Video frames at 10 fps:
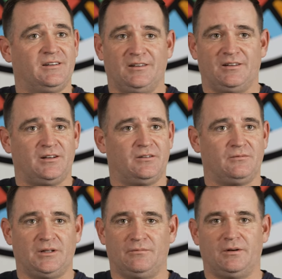You know,
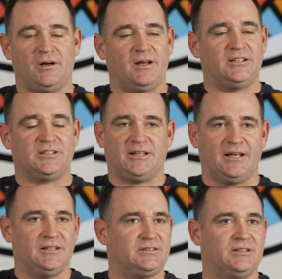my, my
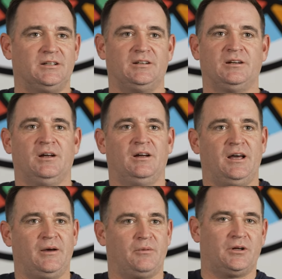education,
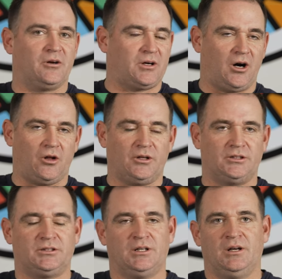able to go to
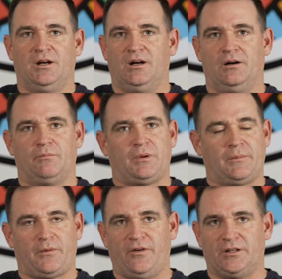college, um, play
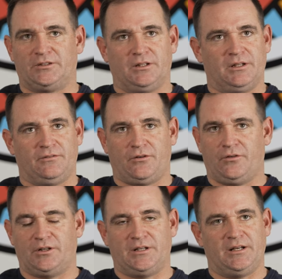professionally for
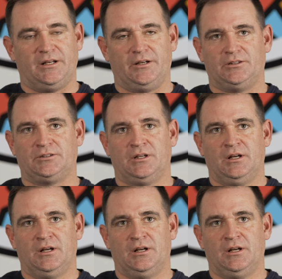over 10 years.